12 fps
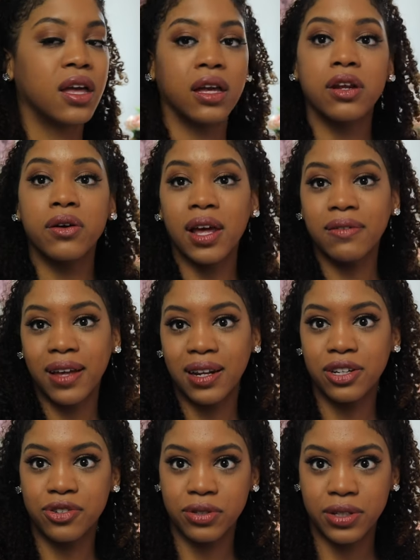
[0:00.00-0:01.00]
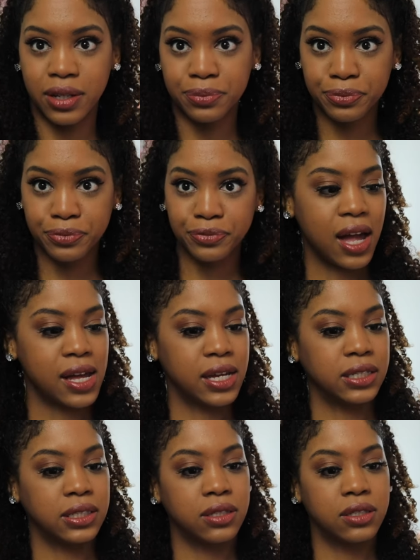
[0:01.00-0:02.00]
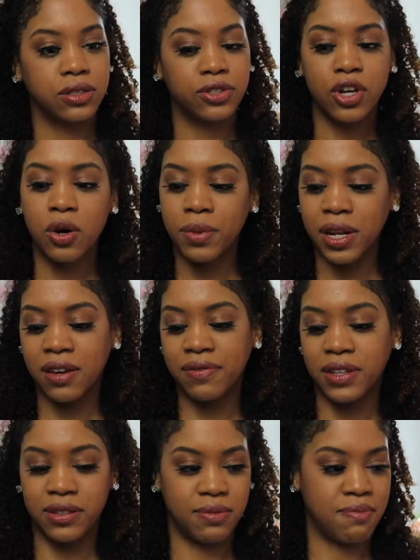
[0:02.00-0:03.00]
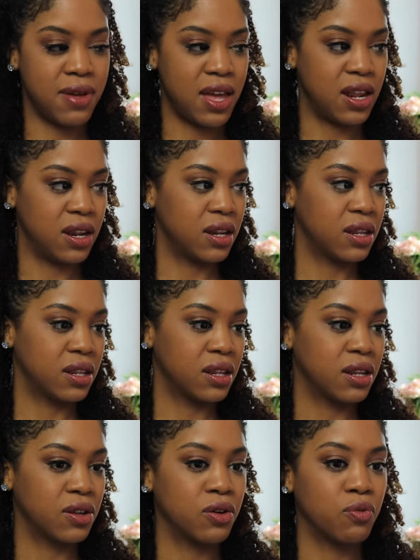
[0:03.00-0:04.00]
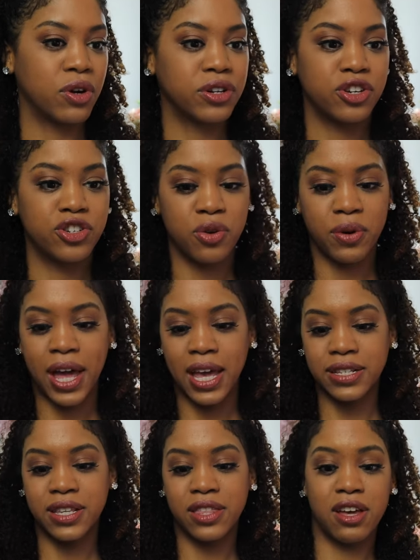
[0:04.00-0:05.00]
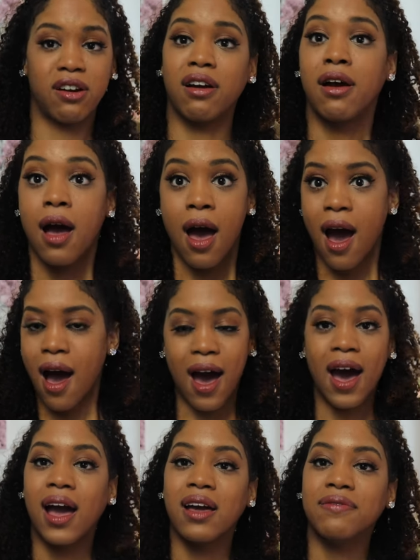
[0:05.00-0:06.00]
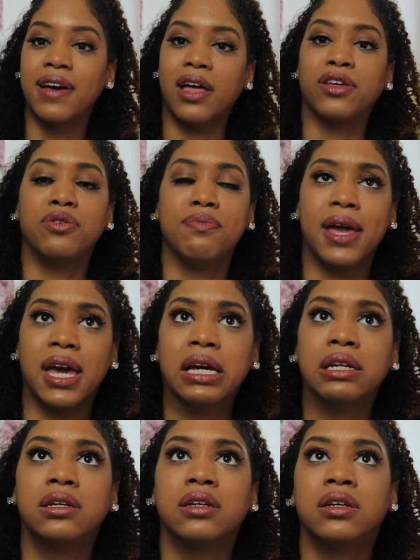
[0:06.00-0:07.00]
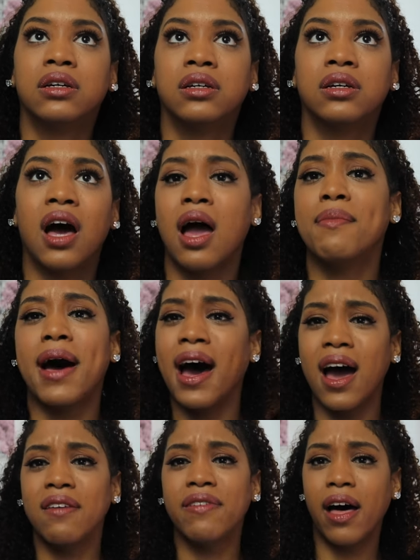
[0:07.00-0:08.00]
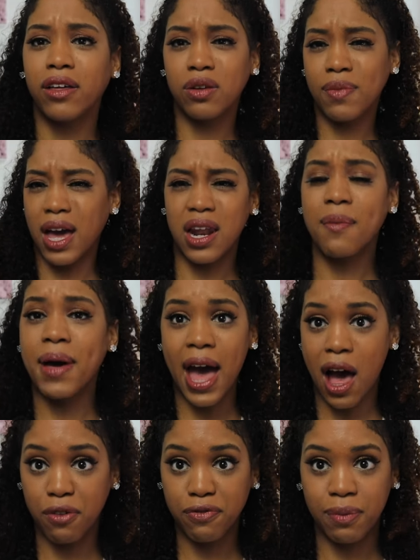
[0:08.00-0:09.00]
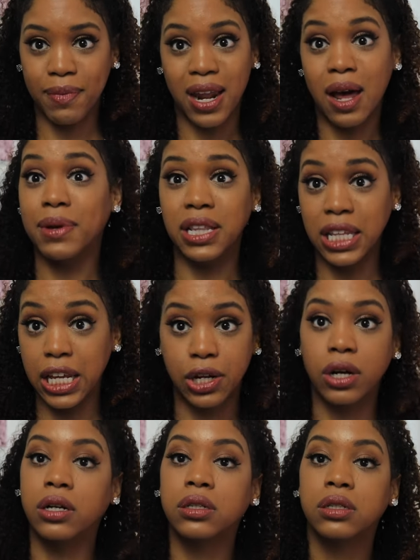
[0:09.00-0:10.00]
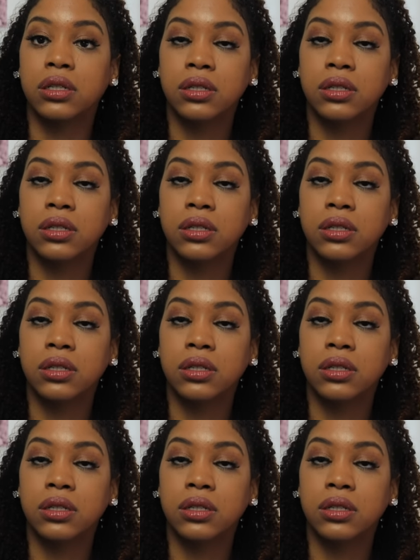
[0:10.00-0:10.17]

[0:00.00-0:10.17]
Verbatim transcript: You know what I find interesting is so many of these men want to showcase that they're a high value man I'm a high value man, I'm an alpha man, I'm a leader.